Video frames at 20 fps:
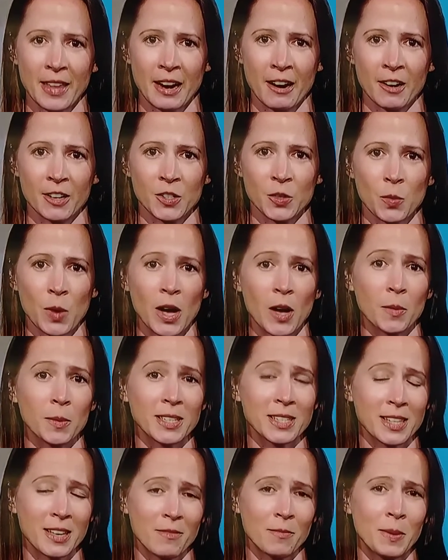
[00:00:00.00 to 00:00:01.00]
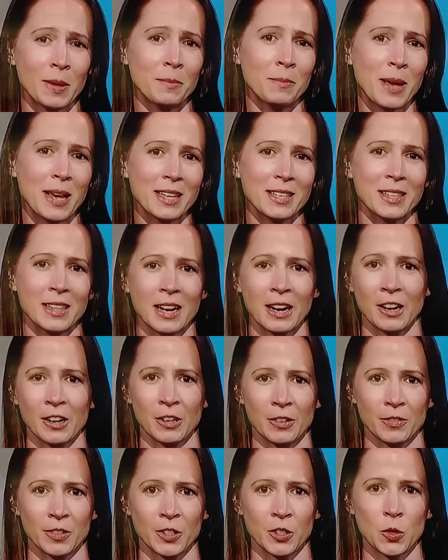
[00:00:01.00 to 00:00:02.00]
there as well, because they've been based
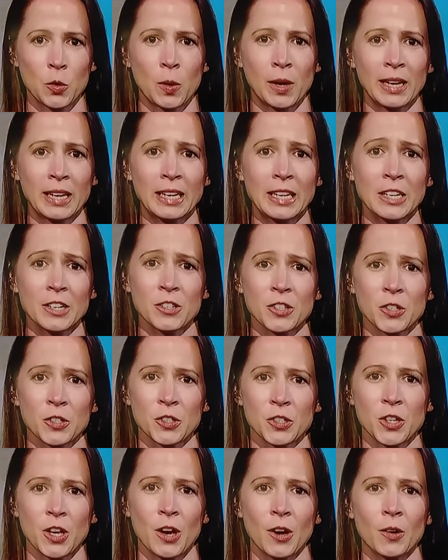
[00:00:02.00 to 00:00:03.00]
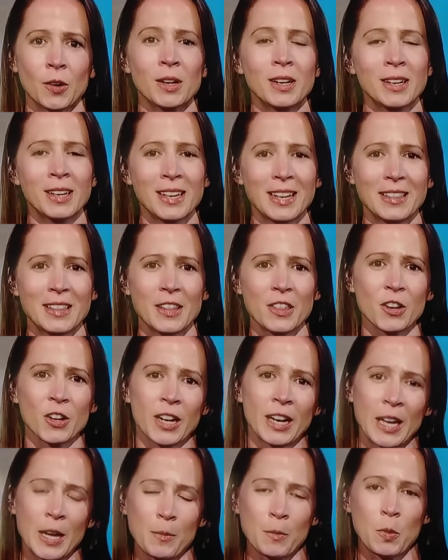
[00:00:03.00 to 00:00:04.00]
there for 20 years or so, and then they're
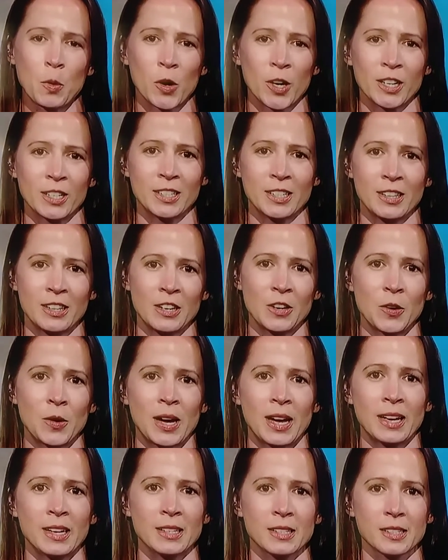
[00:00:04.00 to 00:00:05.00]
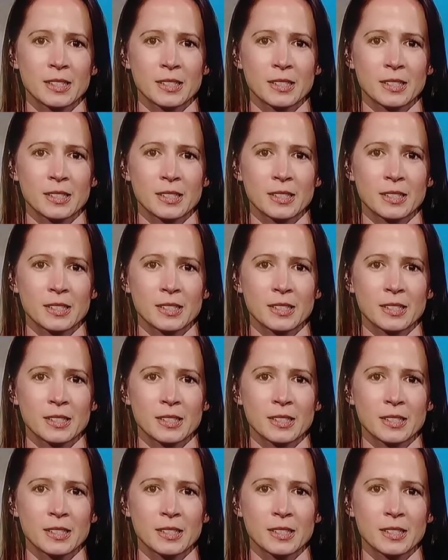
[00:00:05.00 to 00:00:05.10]
going to import it to the US.